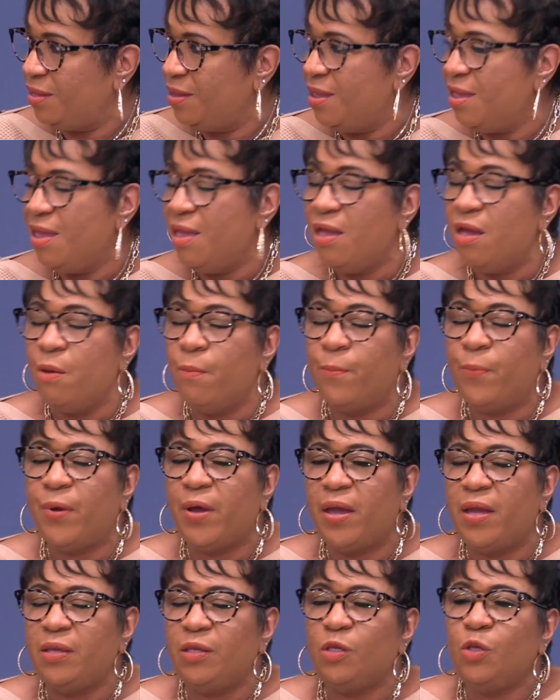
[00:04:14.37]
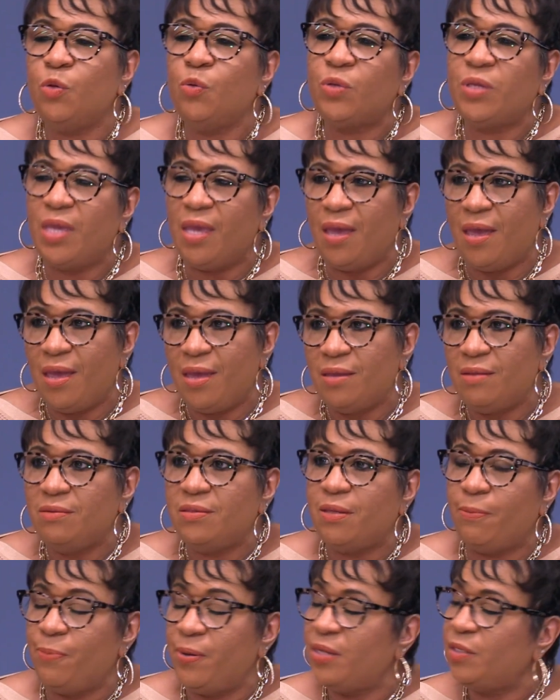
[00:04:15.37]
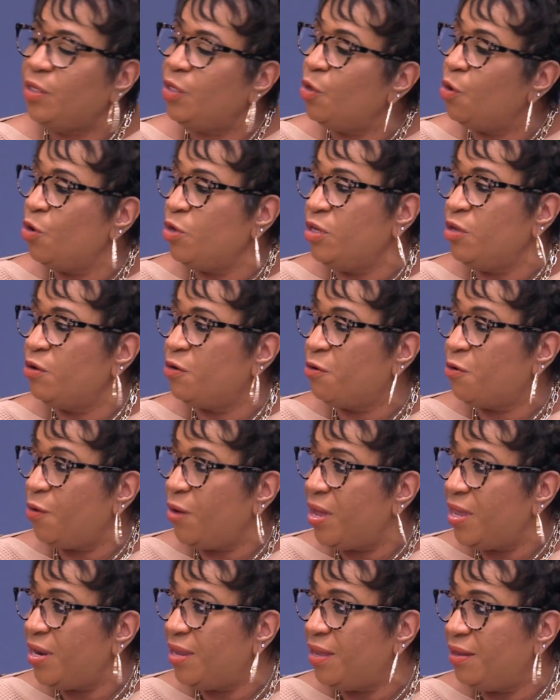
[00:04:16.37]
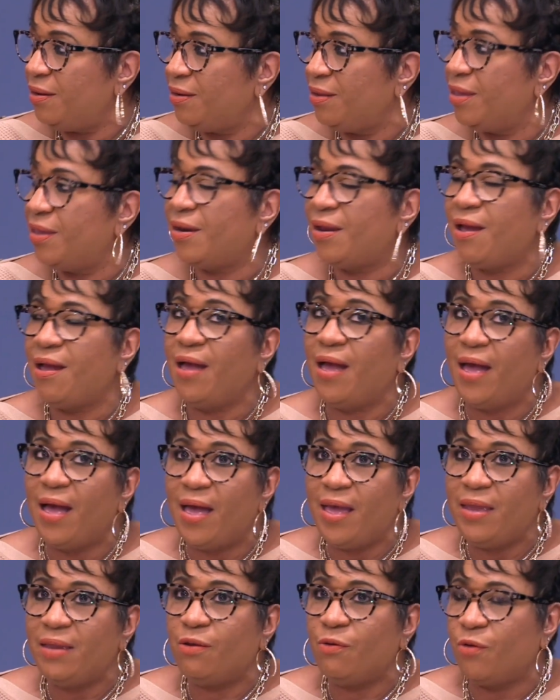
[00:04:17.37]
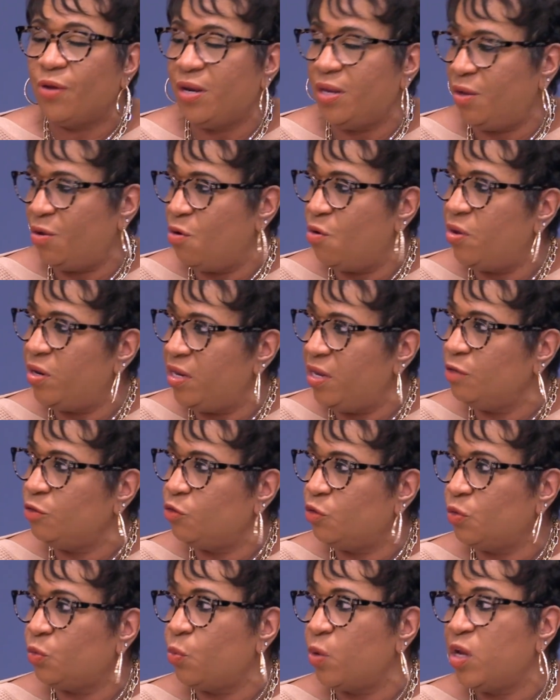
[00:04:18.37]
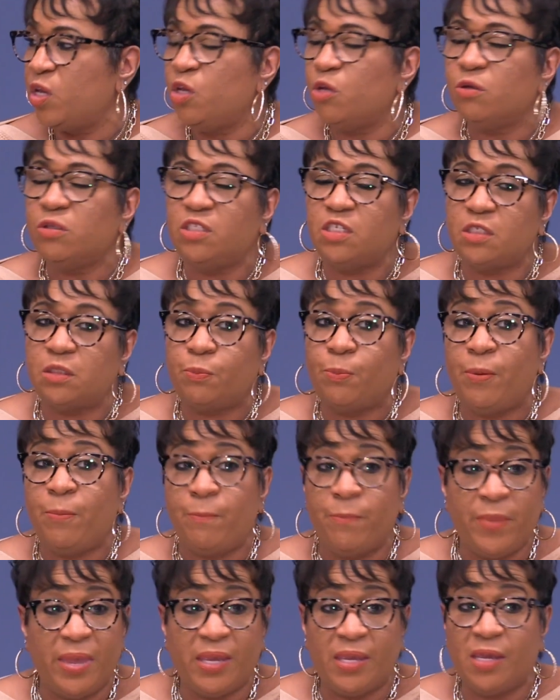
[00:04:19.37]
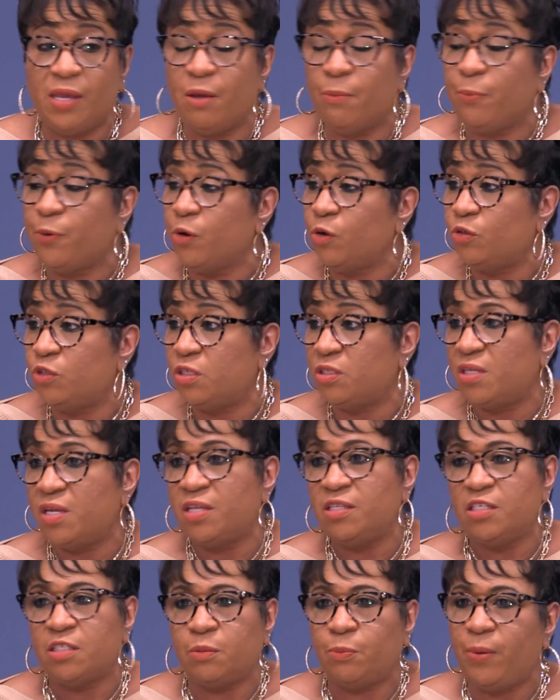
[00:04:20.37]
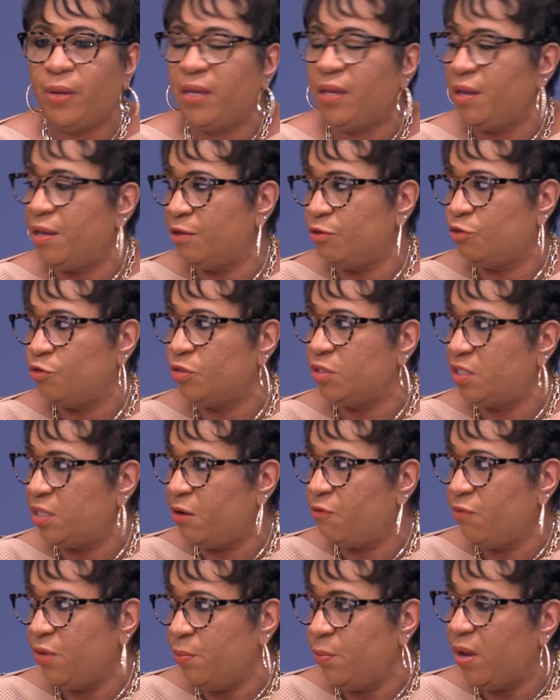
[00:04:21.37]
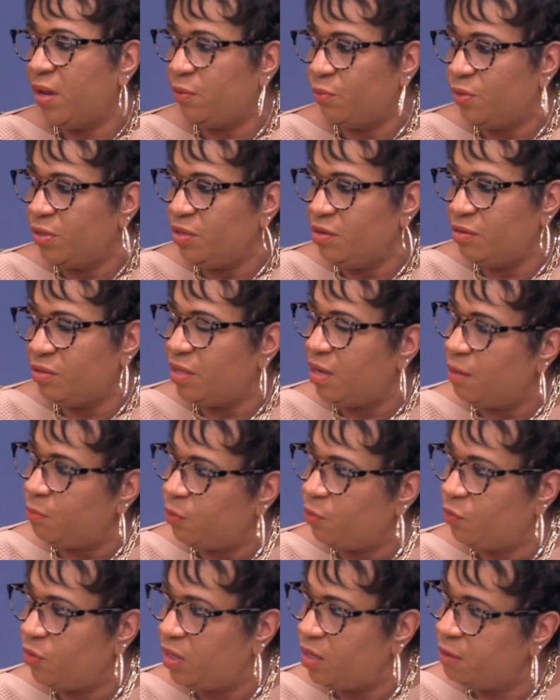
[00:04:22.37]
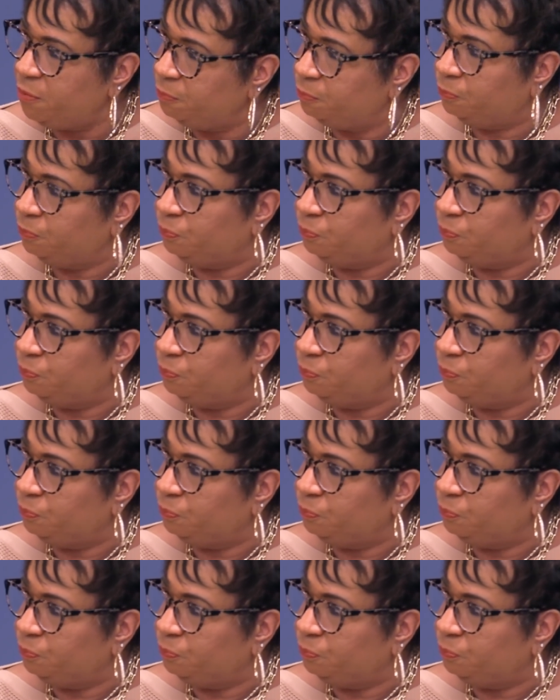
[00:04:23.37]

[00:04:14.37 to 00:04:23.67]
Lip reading: Mm-hmm. But you can, depending on your credit, get a high credit card interest where you're just making a purchase and just paying interest every month. What do you think, Maria?